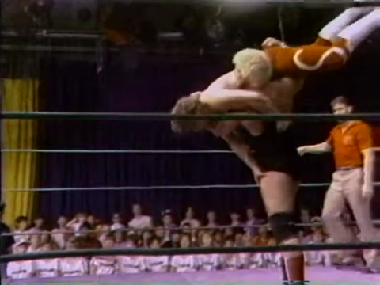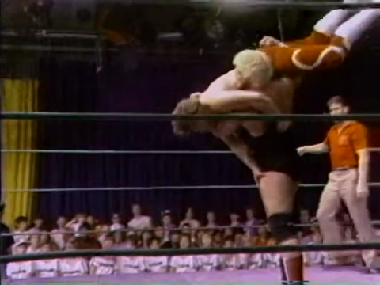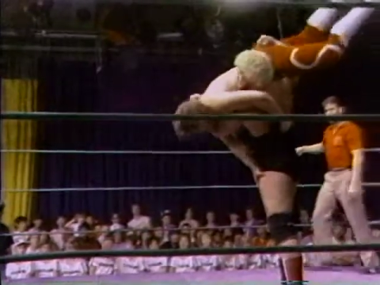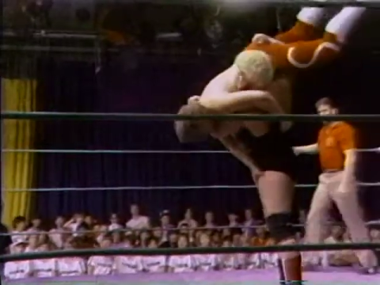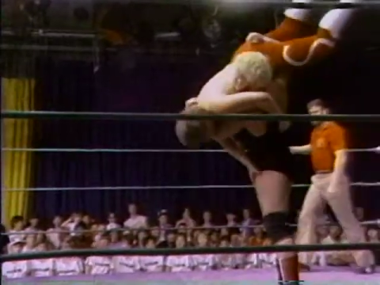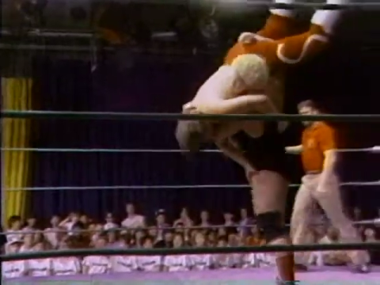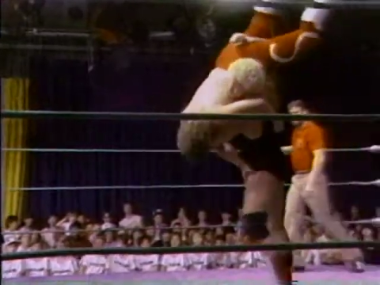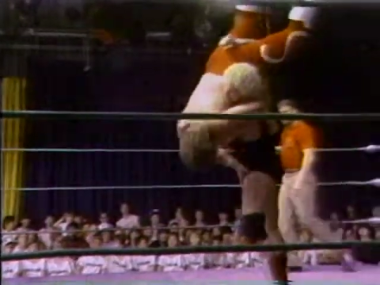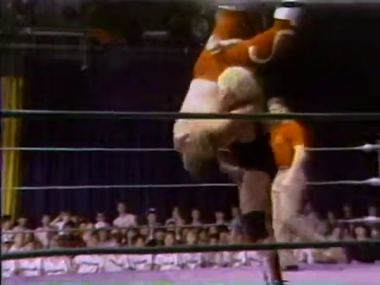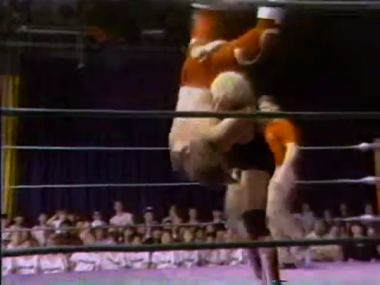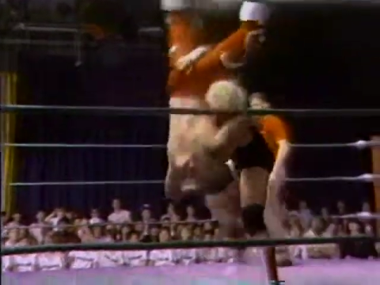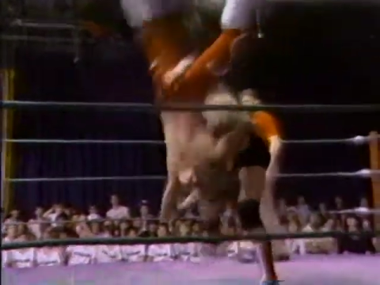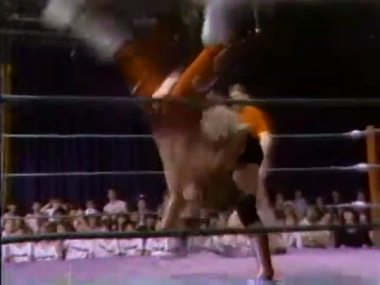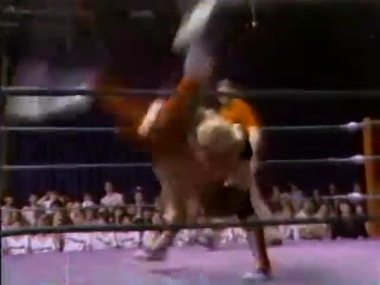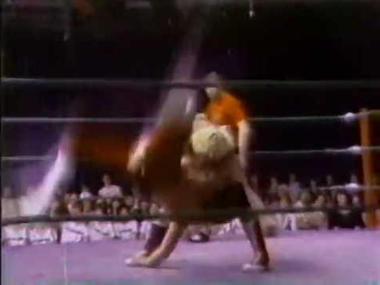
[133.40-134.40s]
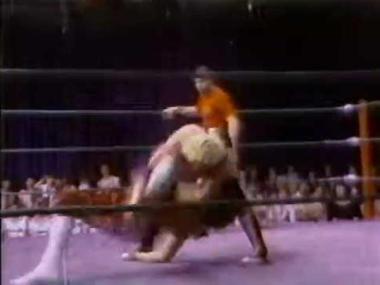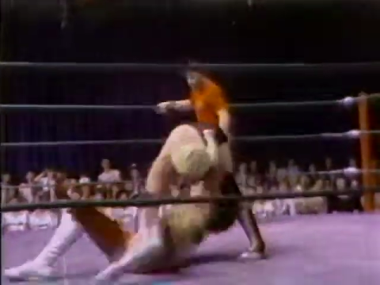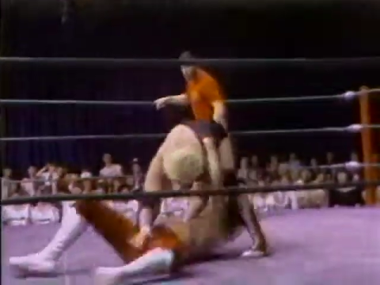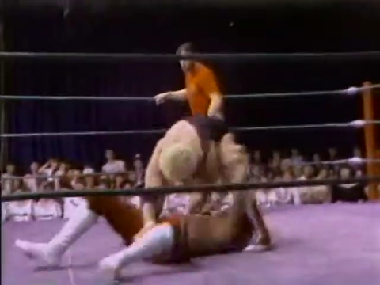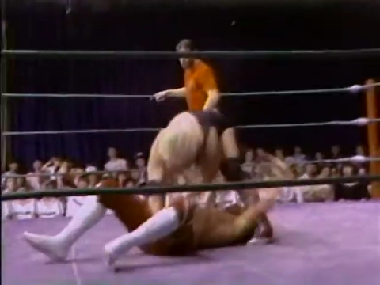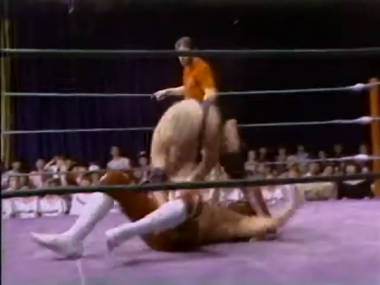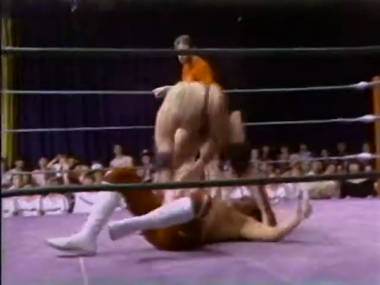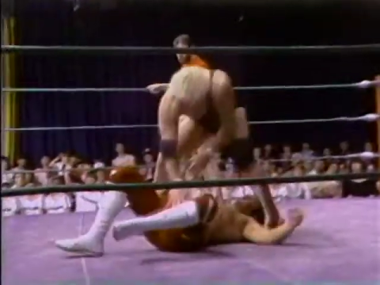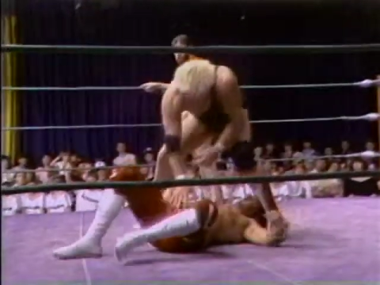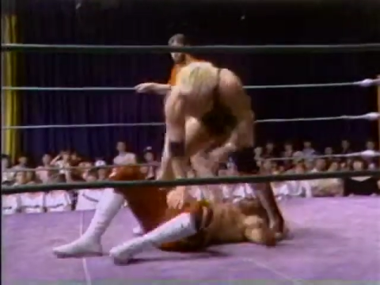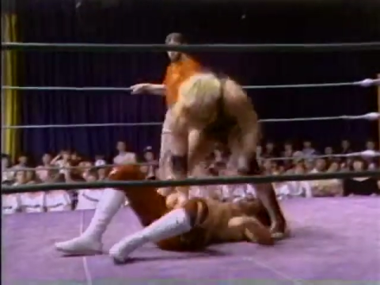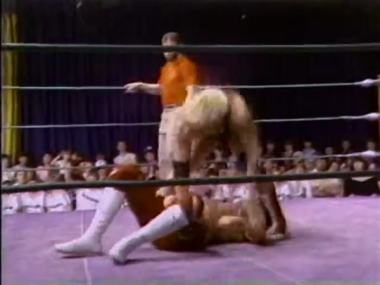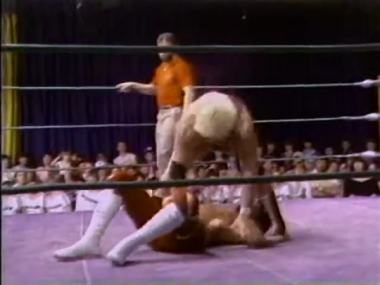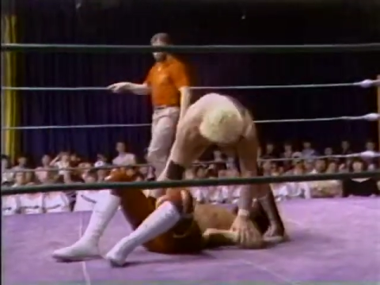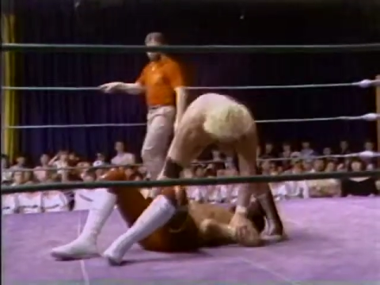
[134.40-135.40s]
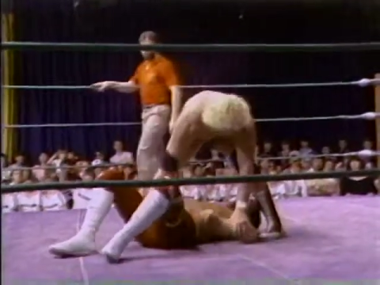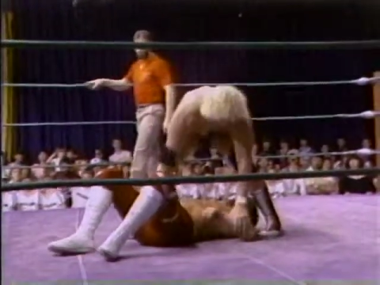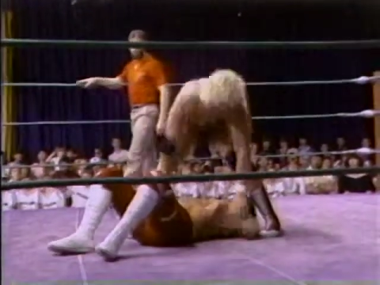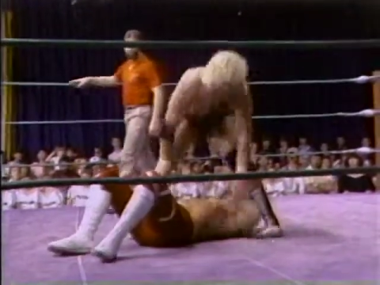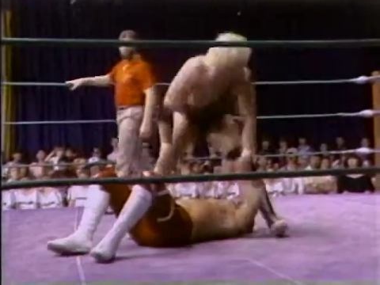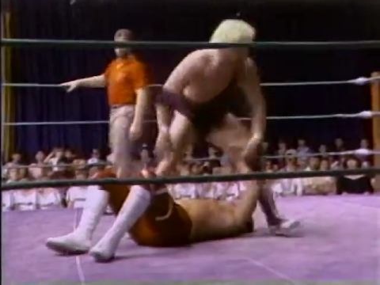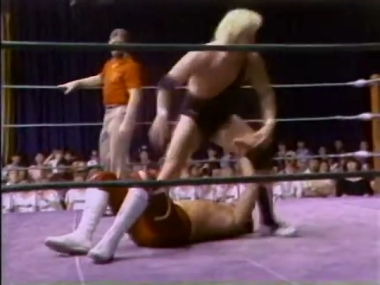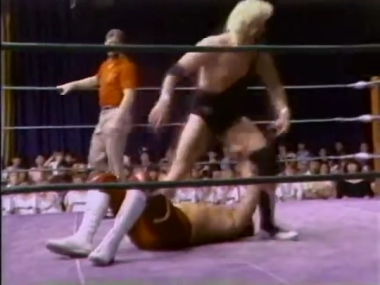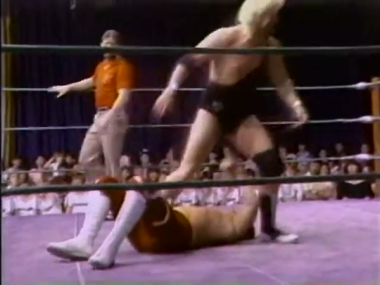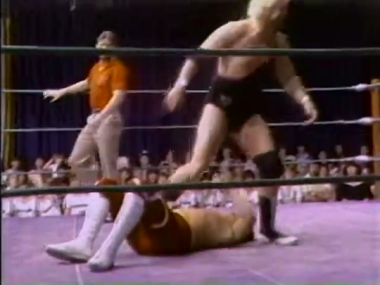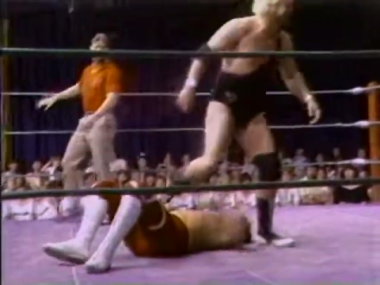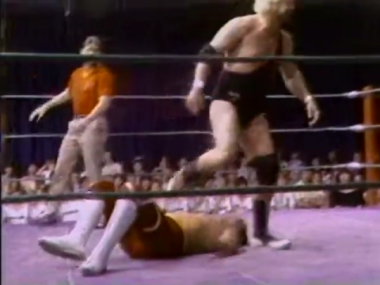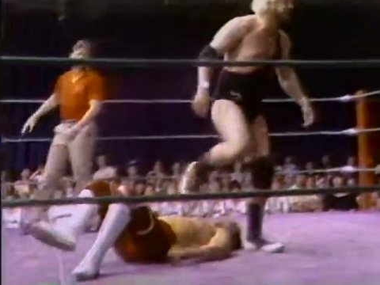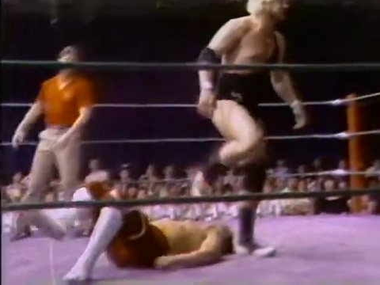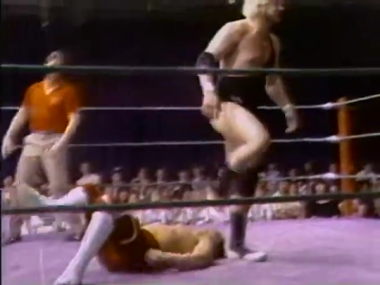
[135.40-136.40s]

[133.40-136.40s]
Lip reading: [unreadable: no face in view]